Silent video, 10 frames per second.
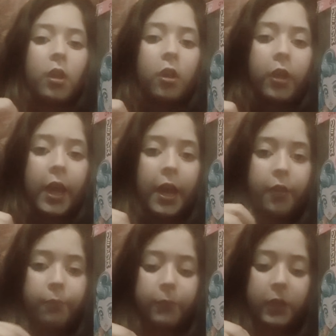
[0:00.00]
Okay, I
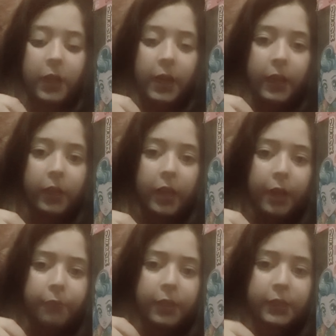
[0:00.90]
opened it and I
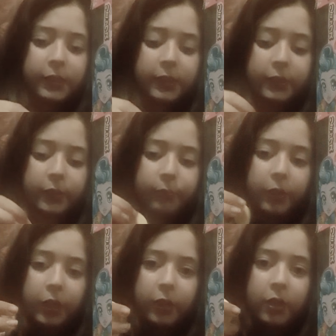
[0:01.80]
already see
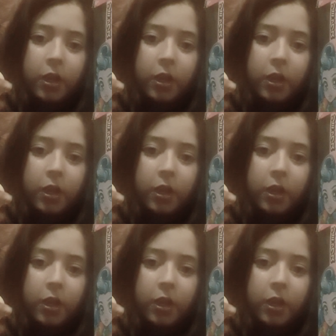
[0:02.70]
something.